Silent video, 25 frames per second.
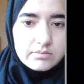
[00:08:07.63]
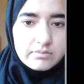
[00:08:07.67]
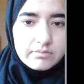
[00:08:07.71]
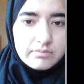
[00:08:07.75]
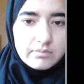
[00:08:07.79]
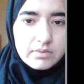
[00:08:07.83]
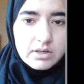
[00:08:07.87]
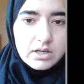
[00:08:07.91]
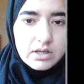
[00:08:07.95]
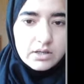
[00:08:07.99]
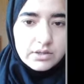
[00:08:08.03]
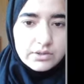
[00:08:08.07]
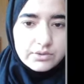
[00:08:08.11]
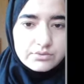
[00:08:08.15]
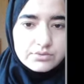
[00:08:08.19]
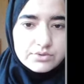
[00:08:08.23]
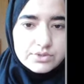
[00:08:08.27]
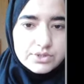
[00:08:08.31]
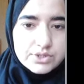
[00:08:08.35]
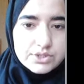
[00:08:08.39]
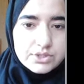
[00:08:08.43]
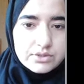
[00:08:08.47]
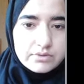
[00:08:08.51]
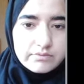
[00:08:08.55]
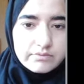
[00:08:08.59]

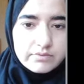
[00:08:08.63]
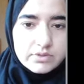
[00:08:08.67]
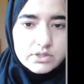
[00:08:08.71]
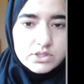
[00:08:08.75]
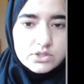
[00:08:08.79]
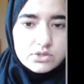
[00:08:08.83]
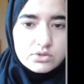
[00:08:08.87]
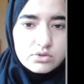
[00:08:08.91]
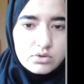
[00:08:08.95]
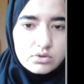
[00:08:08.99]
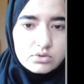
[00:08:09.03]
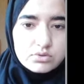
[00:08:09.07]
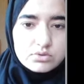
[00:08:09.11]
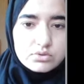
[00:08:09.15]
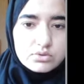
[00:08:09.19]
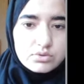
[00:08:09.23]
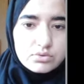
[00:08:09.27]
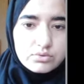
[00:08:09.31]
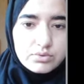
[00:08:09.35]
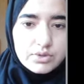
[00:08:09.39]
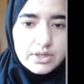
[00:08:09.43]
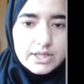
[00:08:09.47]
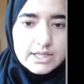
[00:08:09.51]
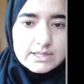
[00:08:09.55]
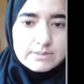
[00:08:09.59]
malnutrition, which is also
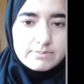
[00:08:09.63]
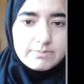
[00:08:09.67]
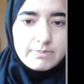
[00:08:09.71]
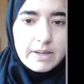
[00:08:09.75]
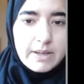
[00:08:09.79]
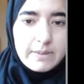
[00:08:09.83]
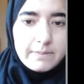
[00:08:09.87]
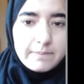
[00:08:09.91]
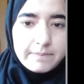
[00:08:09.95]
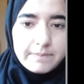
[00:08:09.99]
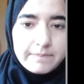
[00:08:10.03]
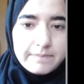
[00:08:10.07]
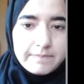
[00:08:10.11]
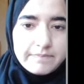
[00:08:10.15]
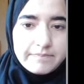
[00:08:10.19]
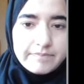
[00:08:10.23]
known as PEM.